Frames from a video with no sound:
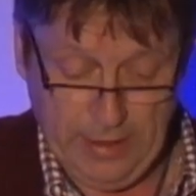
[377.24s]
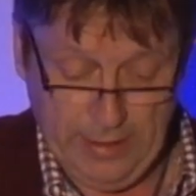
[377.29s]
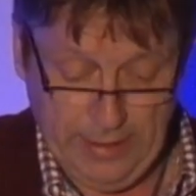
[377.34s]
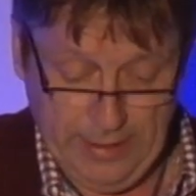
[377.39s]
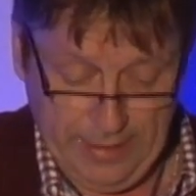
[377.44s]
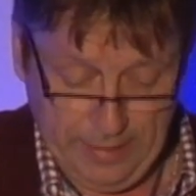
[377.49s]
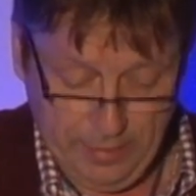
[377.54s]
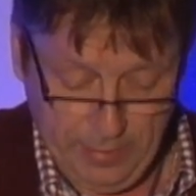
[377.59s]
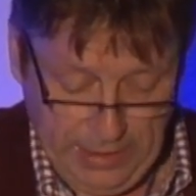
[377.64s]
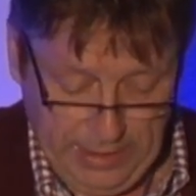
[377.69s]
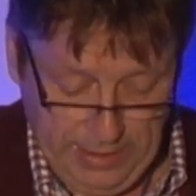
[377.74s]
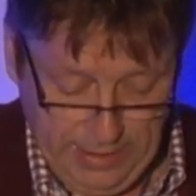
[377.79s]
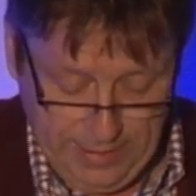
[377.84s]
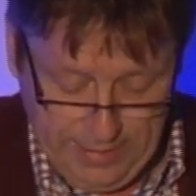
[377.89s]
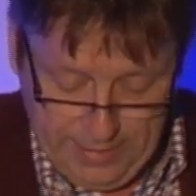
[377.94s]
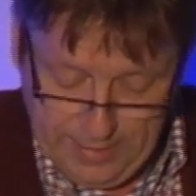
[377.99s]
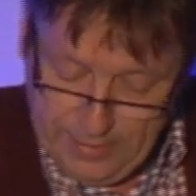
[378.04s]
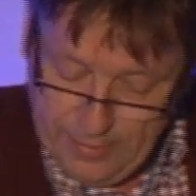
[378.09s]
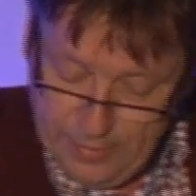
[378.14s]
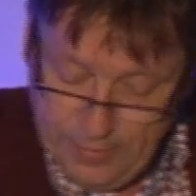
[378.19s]
Let me
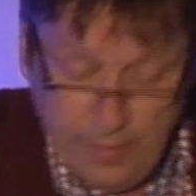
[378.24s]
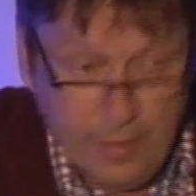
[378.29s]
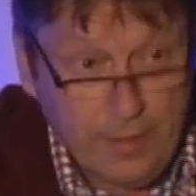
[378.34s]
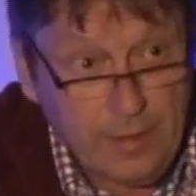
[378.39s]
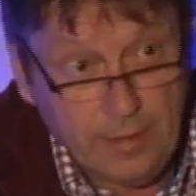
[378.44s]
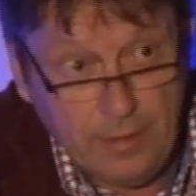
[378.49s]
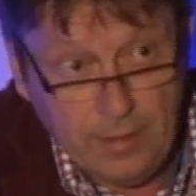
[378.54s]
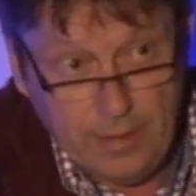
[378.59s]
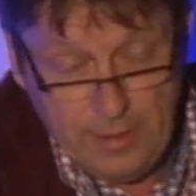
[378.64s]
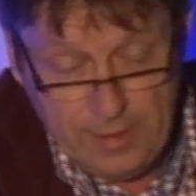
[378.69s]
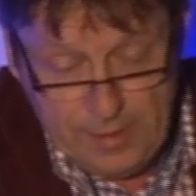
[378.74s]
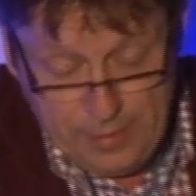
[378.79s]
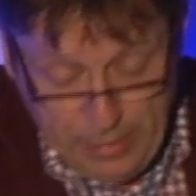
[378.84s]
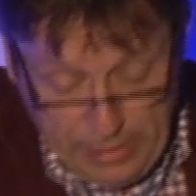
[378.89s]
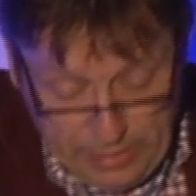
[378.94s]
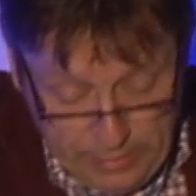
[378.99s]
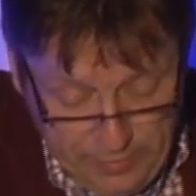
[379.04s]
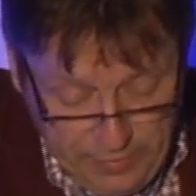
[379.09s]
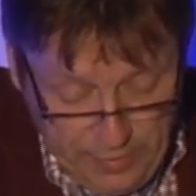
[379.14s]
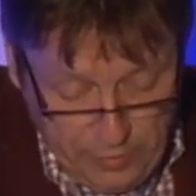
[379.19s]

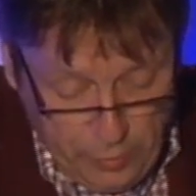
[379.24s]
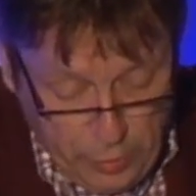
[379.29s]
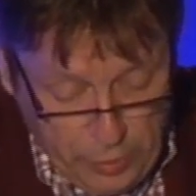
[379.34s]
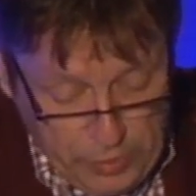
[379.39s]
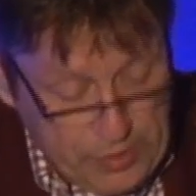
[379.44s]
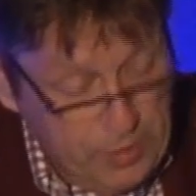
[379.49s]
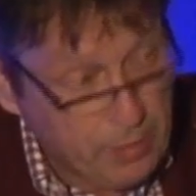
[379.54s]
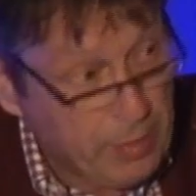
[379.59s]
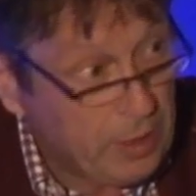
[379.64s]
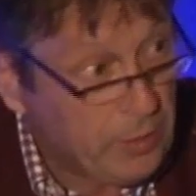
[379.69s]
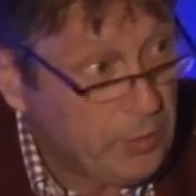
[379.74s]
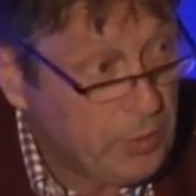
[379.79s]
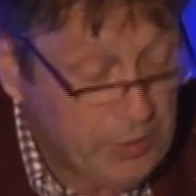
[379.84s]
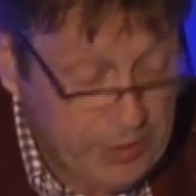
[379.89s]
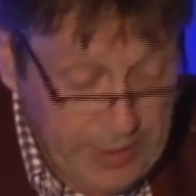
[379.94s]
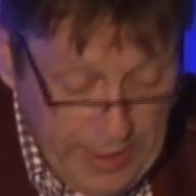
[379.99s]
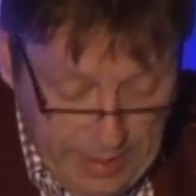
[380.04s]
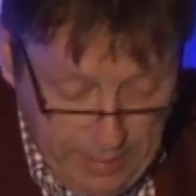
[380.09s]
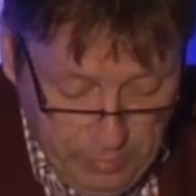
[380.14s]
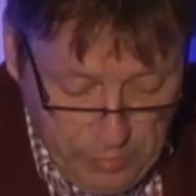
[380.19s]
spend a few words about the
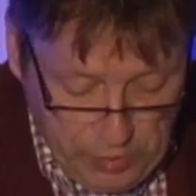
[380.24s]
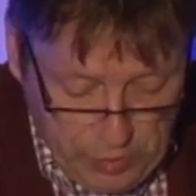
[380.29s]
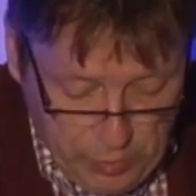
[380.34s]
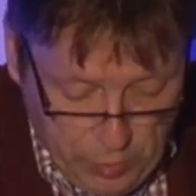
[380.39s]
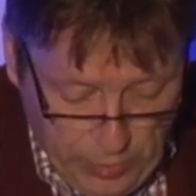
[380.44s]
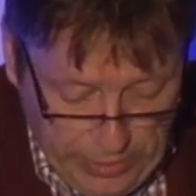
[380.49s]
teams.